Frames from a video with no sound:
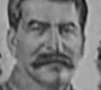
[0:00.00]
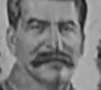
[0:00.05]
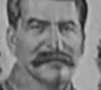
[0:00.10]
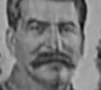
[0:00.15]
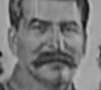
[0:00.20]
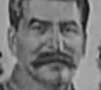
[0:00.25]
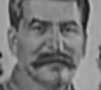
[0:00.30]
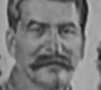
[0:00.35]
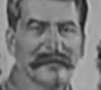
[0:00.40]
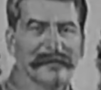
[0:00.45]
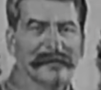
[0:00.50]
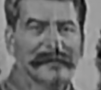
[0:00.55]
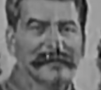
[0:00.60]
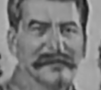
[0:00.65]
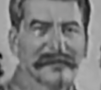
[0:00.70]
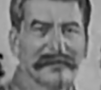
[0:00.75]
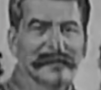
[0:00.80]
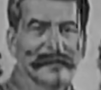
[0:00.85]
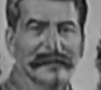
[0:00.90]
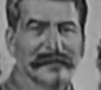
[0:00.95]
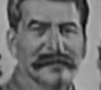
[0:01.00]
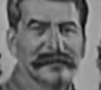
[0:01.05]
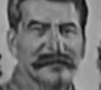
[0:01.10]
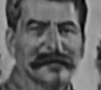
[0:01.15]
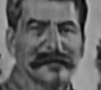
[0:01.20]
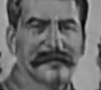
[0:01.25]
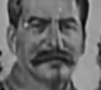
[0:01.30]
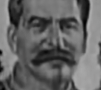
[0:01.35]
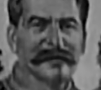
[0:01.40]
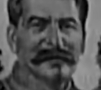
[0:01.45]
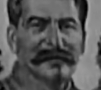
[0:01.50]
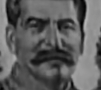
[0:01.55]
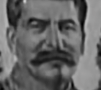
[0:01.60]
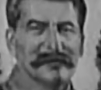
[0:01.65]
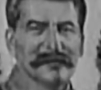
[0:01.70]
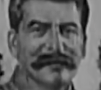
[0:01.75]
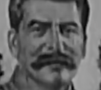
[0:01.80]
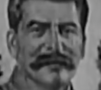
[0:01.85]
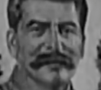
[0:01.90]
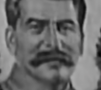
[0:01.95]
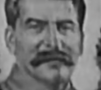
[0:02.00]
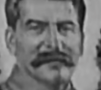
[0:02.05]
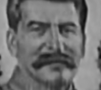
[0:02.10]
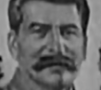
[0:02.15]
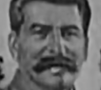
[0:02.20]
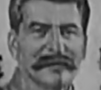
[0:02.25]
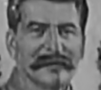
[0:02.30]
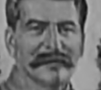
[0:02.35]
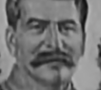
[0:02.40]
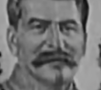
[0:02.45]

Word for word: it wasn't uh, the case that the